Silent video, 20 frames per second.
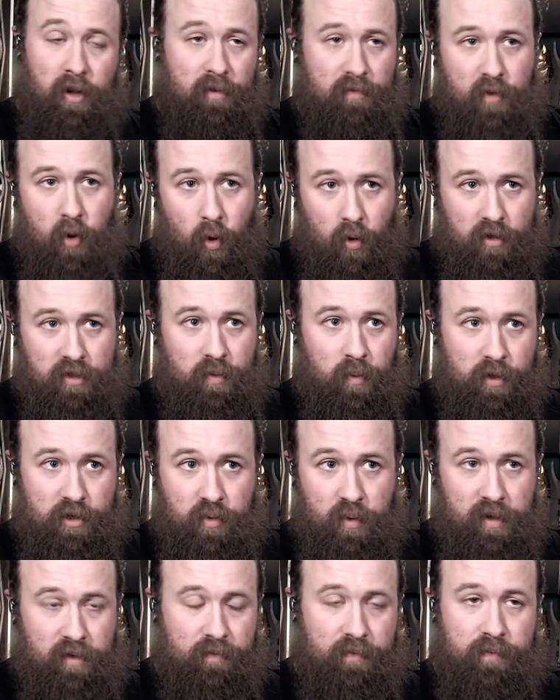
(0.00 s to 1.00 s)
of course, which
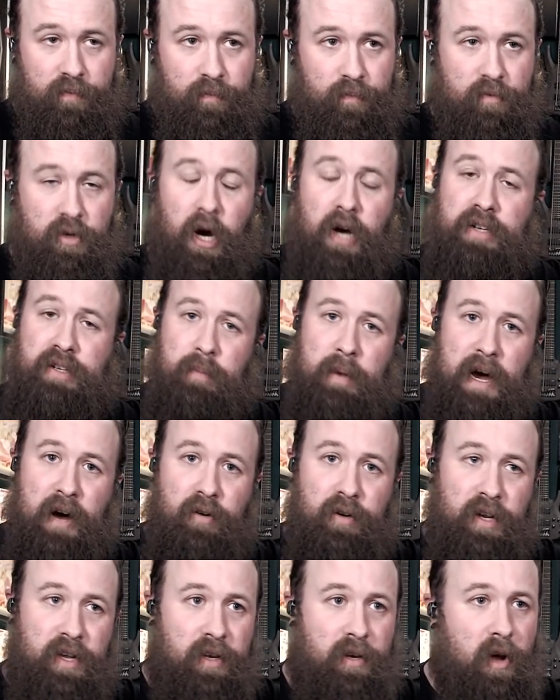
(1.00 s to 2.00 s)
we've talked
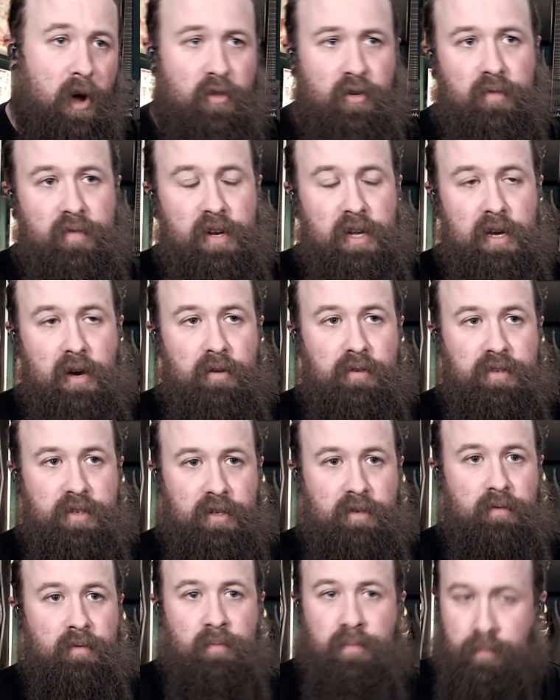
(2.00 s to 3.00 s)
about in other videos
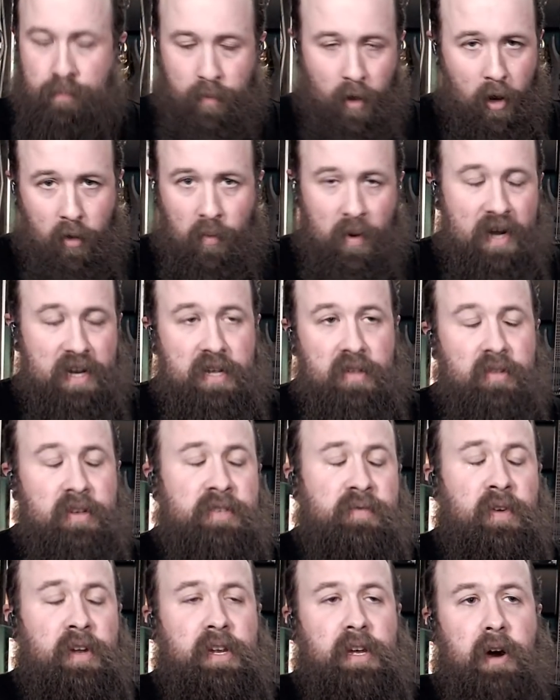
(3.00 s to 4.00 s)
and already in this
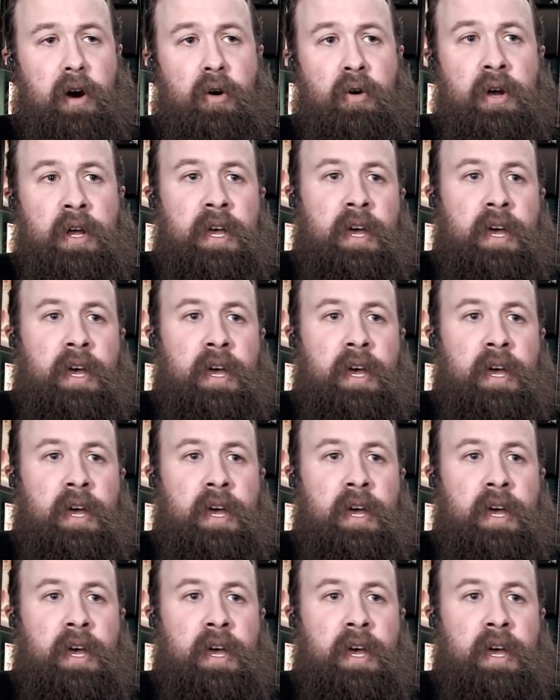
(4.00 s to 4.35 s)
video.